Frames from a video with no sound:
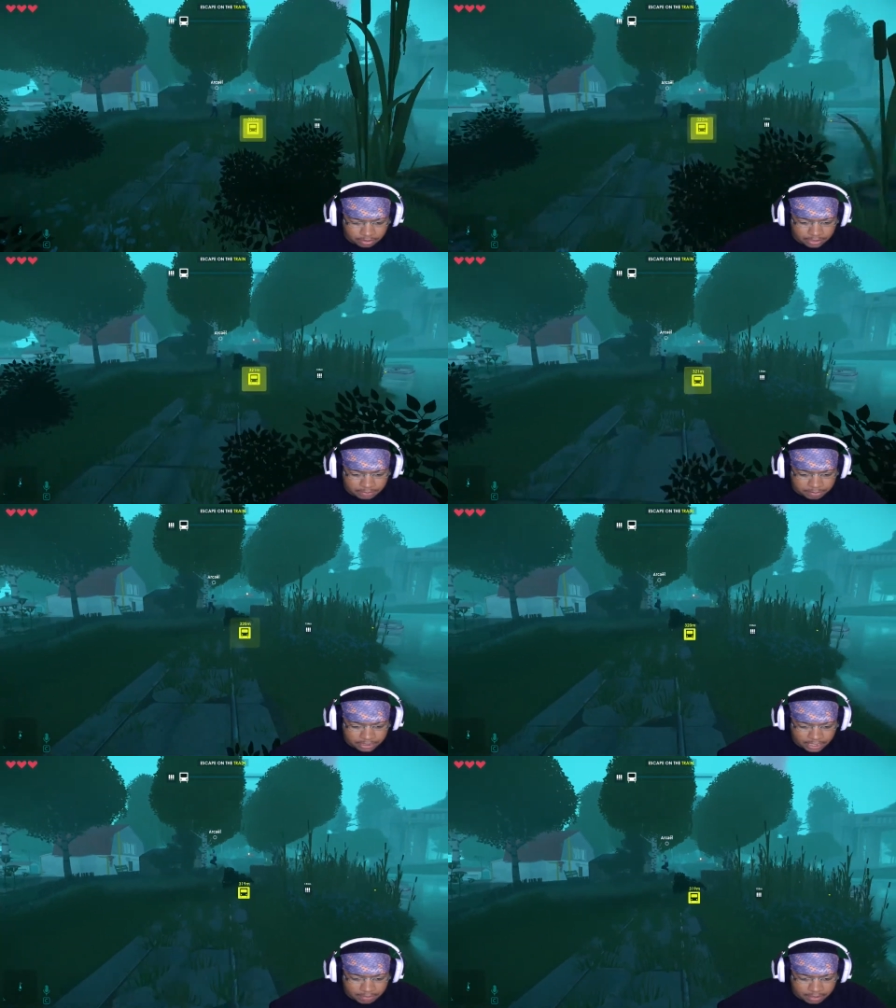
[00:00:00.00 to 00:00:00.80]
Please
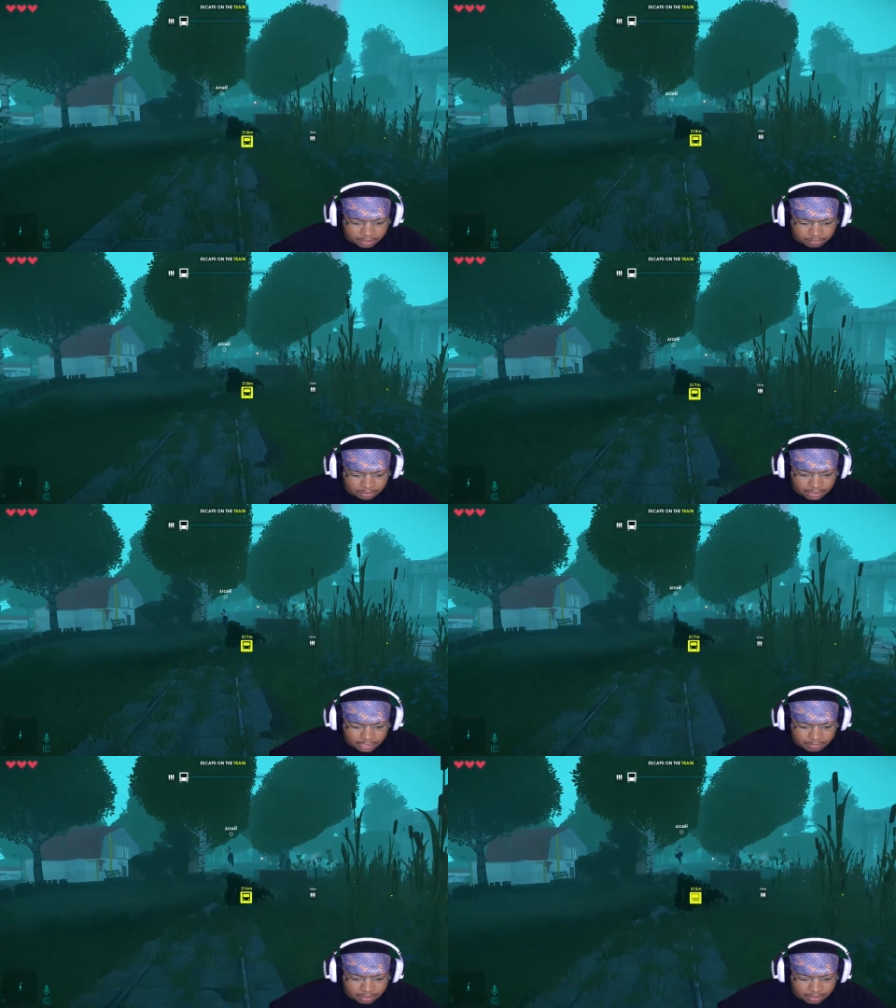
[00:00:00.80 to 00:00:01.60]
protect me.
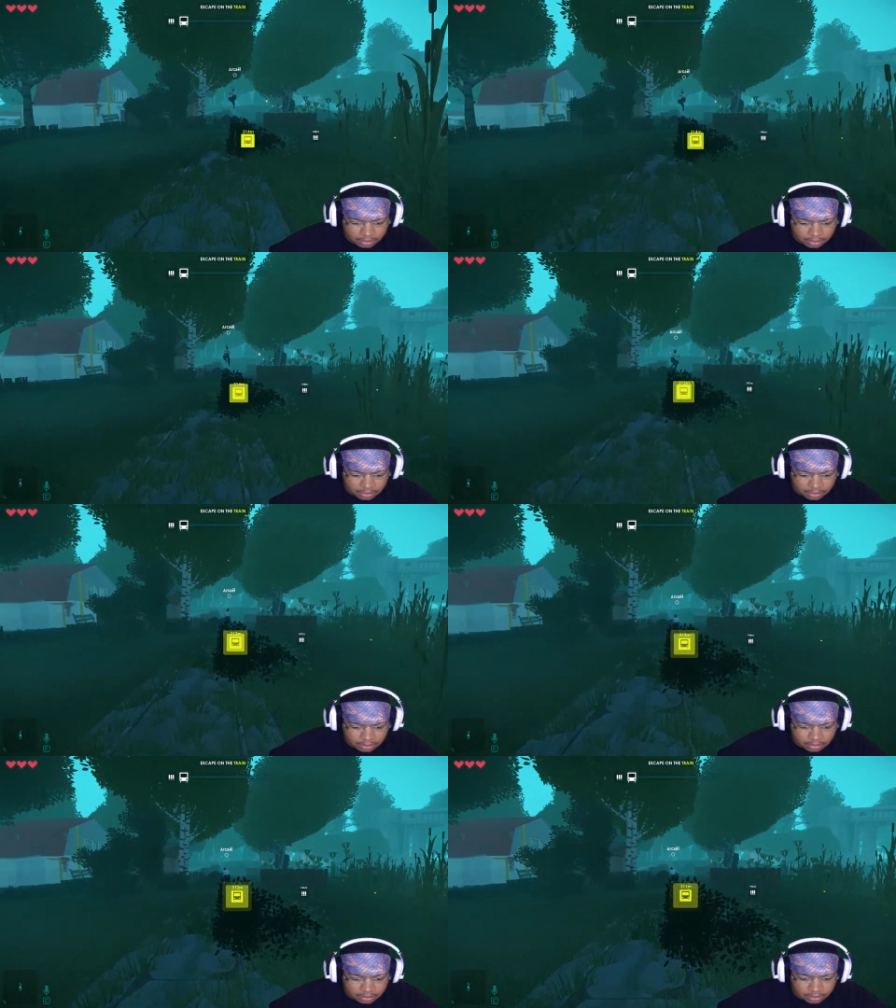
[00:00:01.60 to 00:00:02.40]
Protect me.
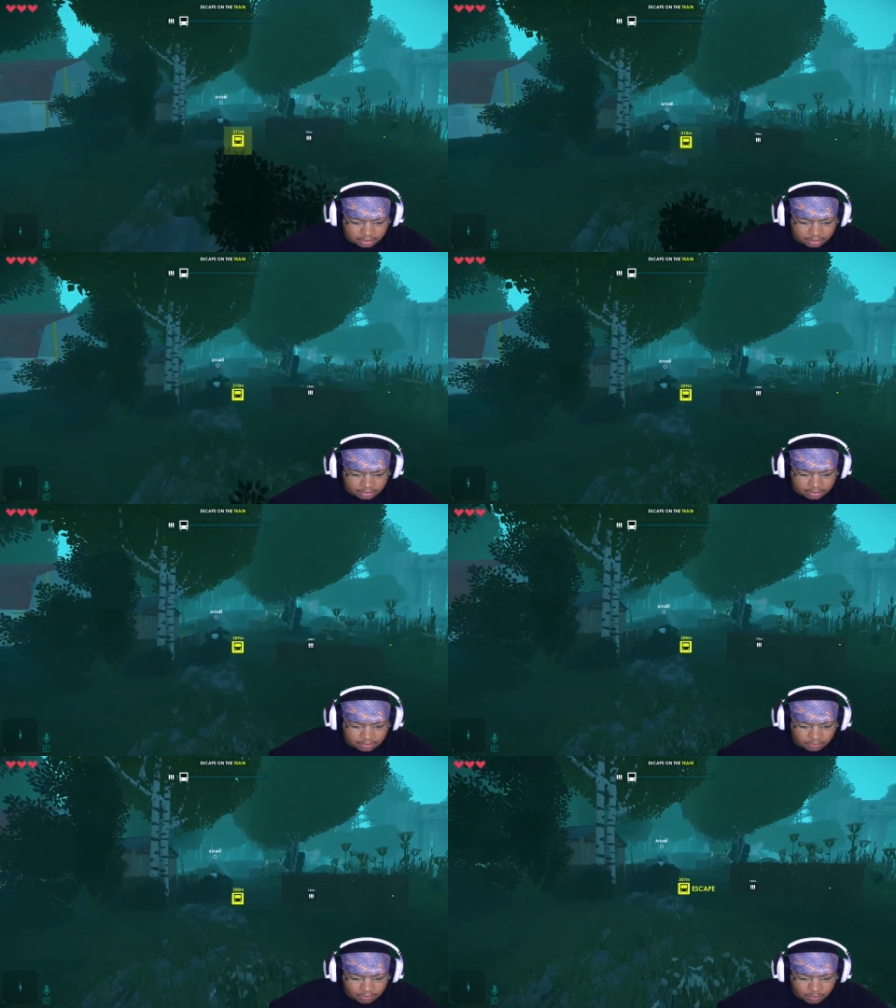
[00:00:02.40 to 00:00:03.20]

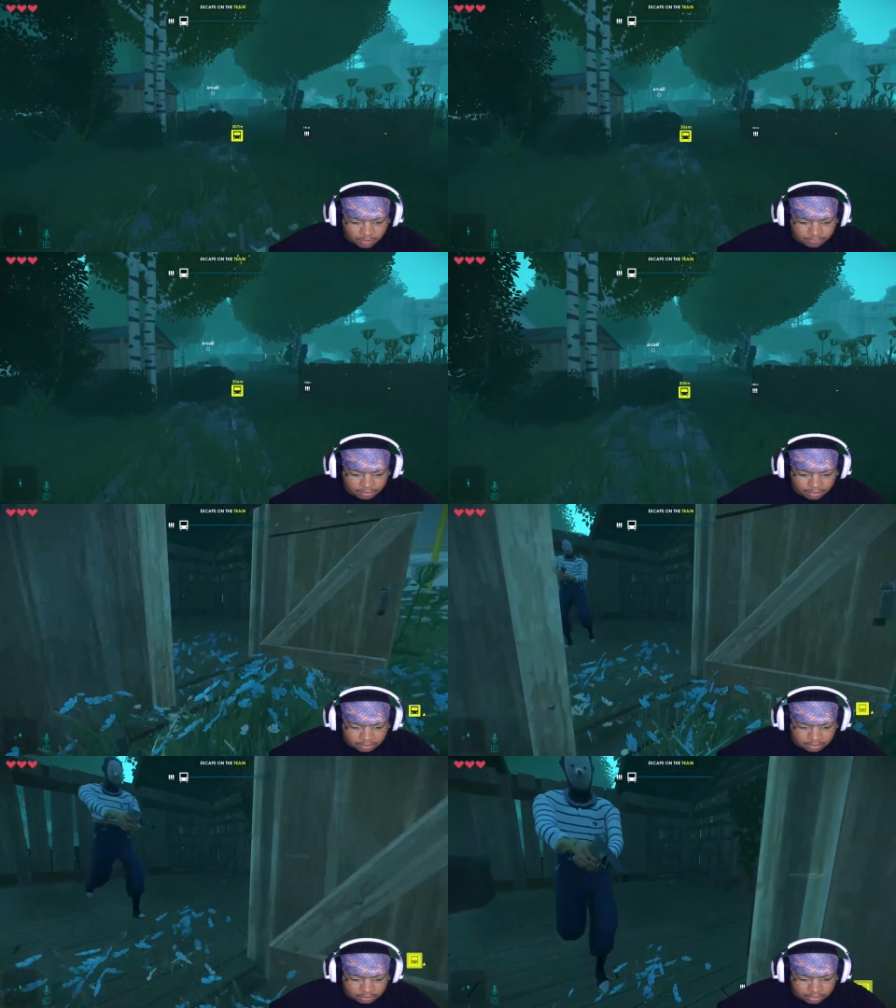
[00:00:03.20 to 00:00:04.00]
Don't run away from me.
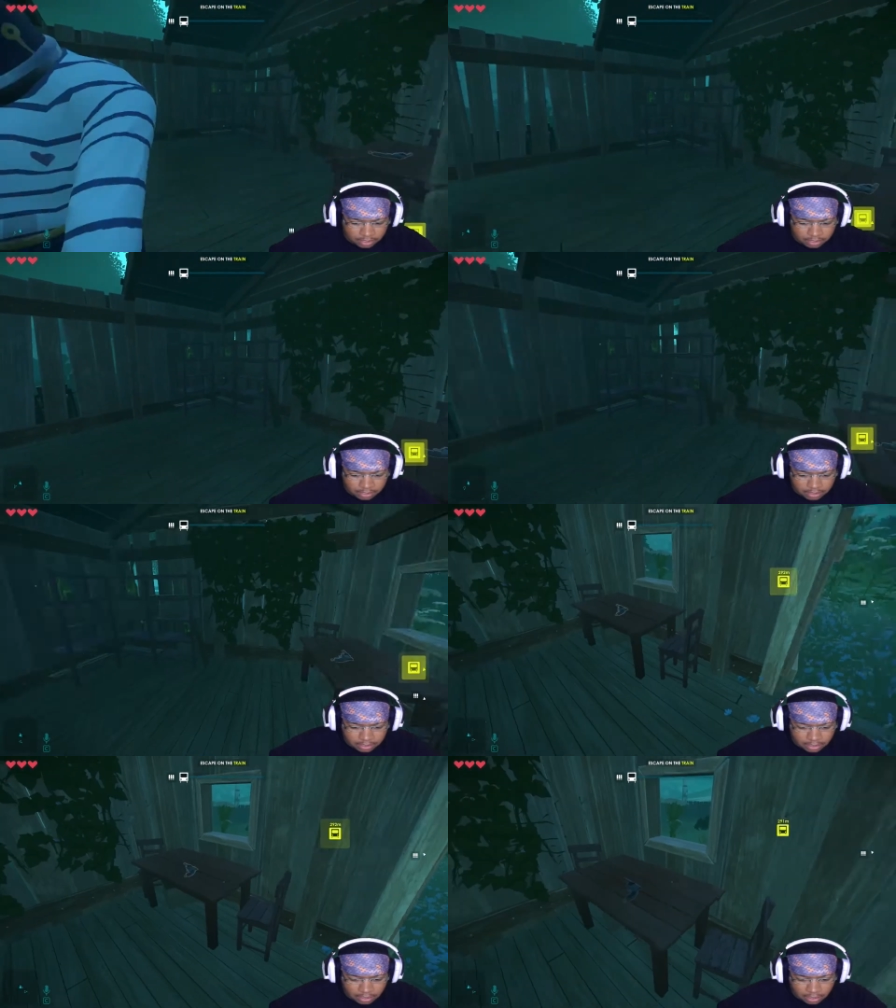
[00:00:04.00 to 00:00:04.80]
Is there a gun in here?
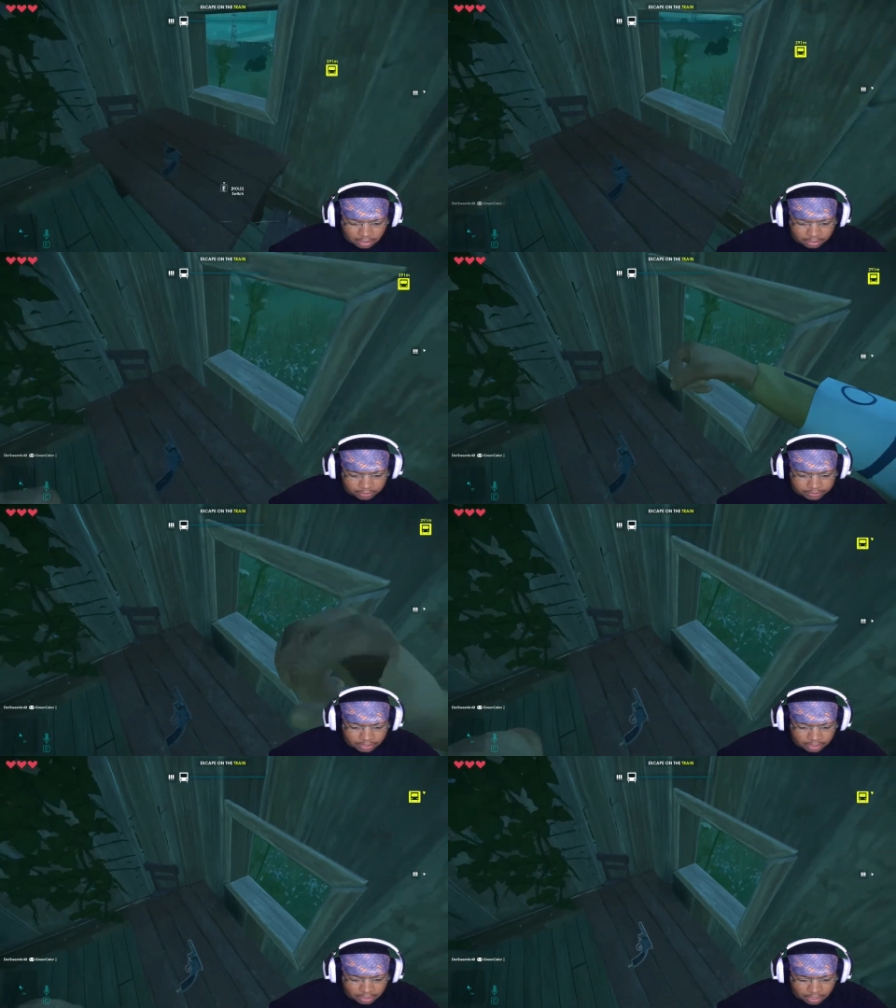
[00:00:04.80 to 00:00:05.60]
There is
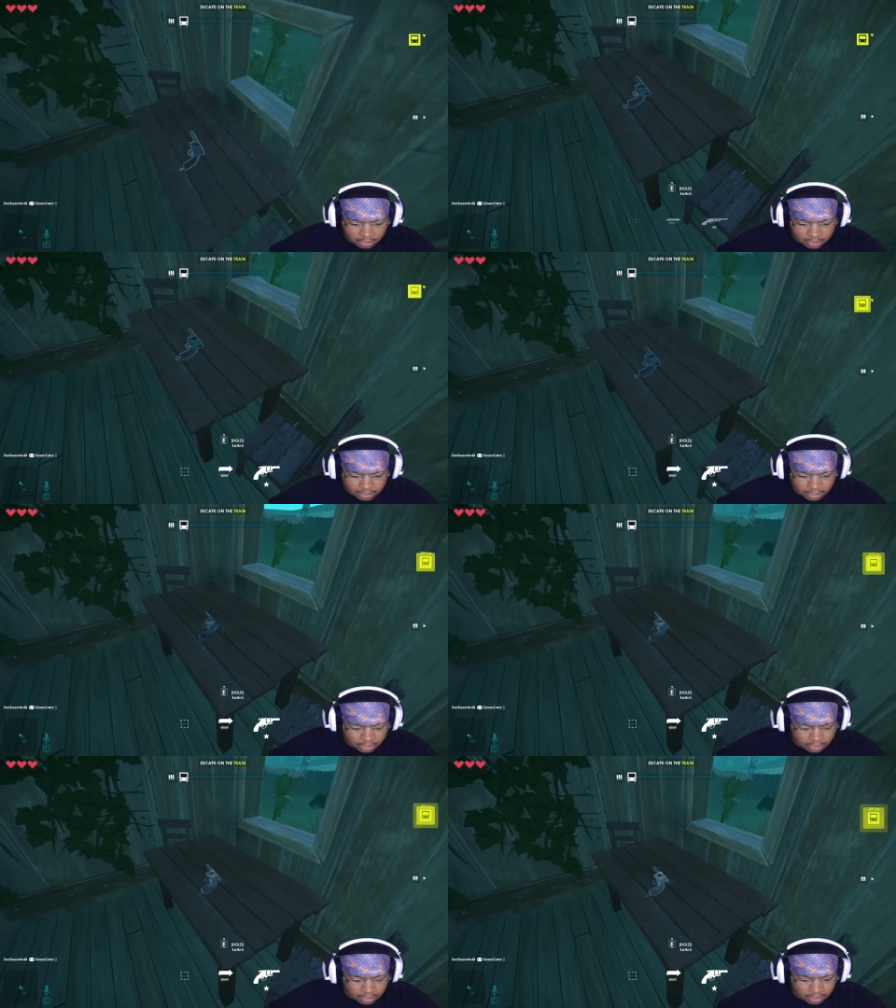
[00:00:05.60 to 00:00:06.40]
a gun. How do I get
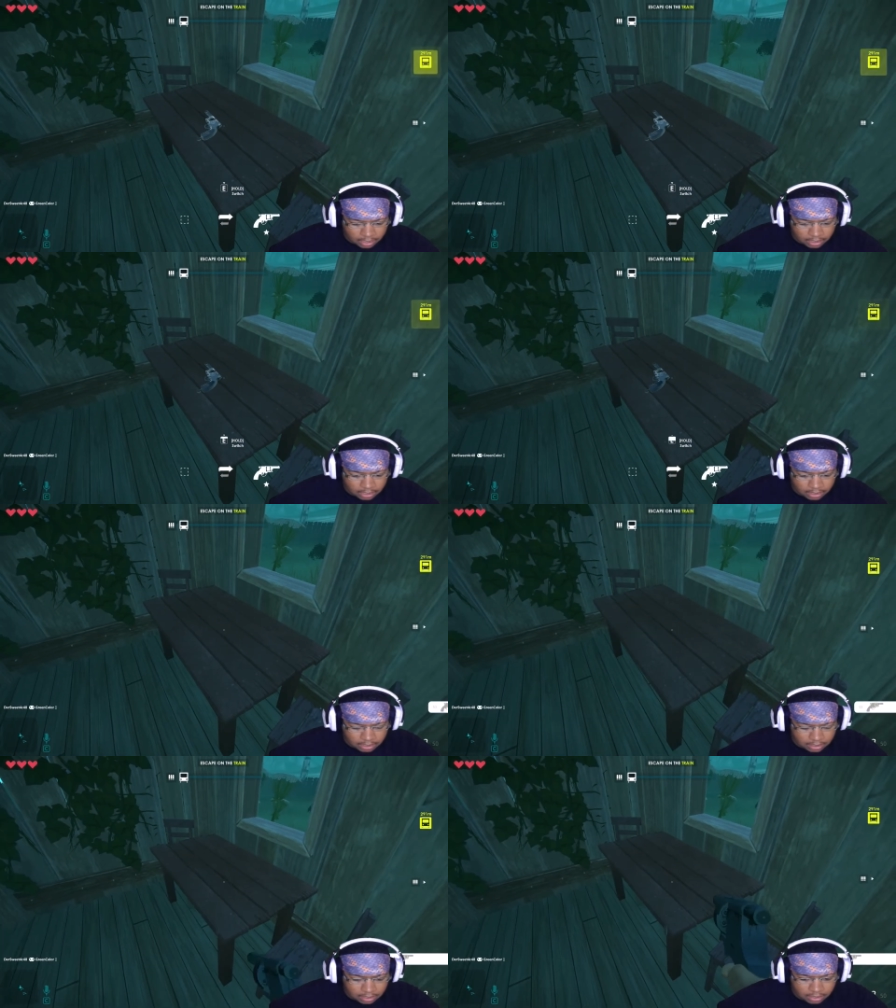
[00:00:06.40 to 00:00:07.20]
that? Uh,
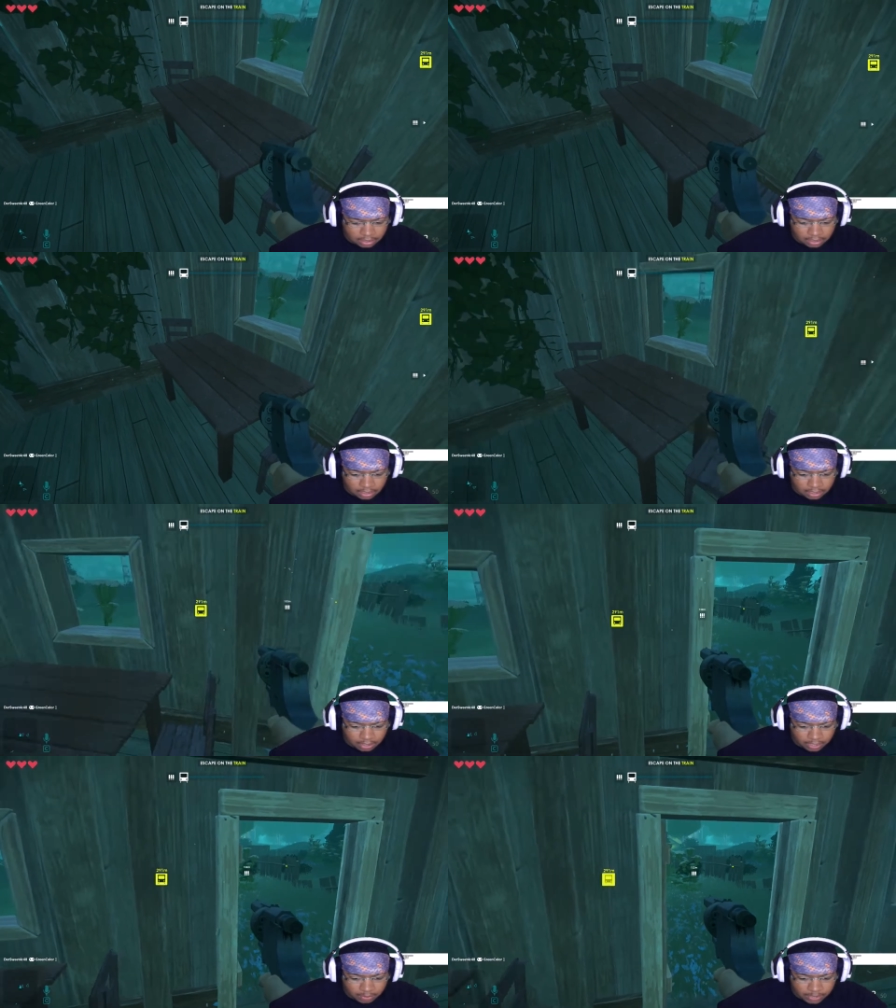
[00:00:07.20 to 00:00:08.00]

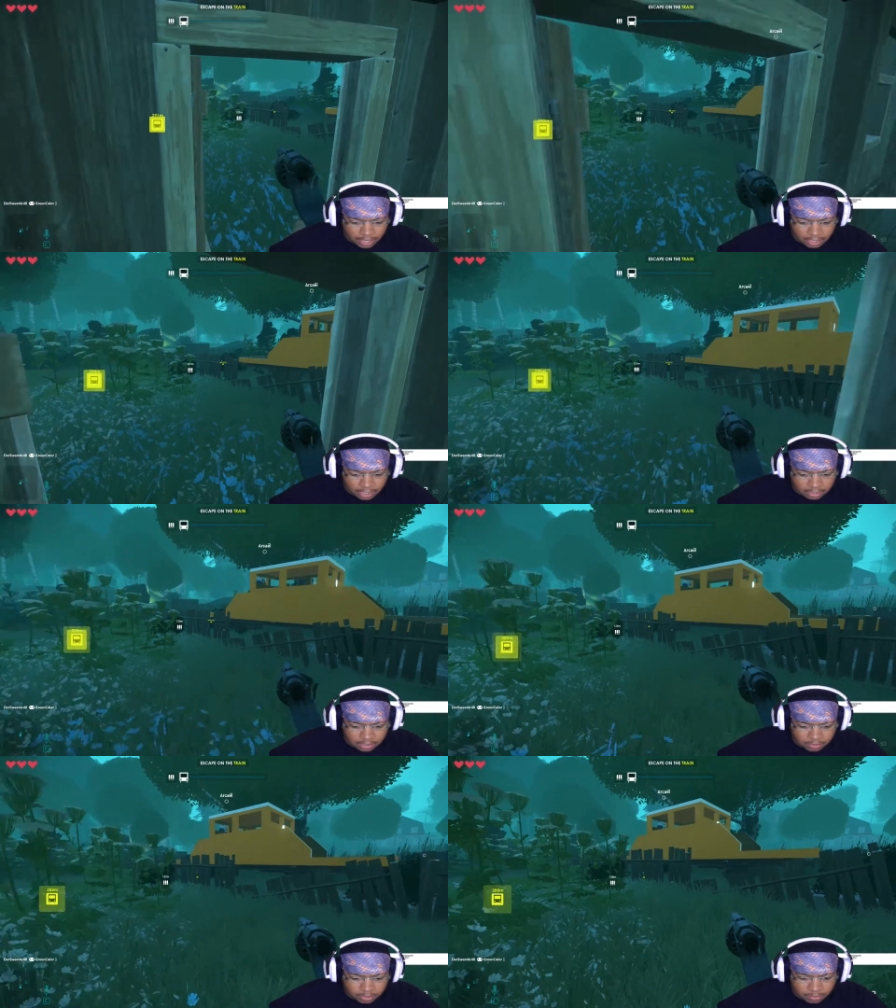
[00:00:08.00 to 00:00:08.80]
Okay, we got a gun.
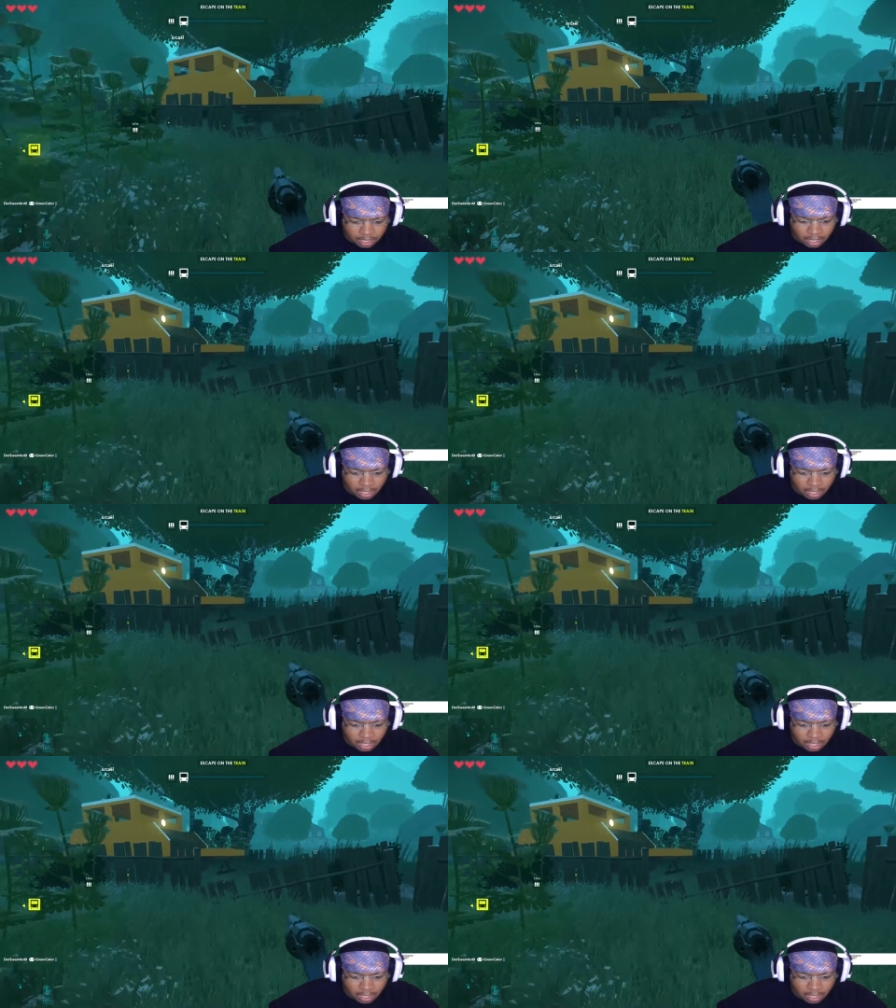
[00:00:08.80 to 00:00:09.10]
We can...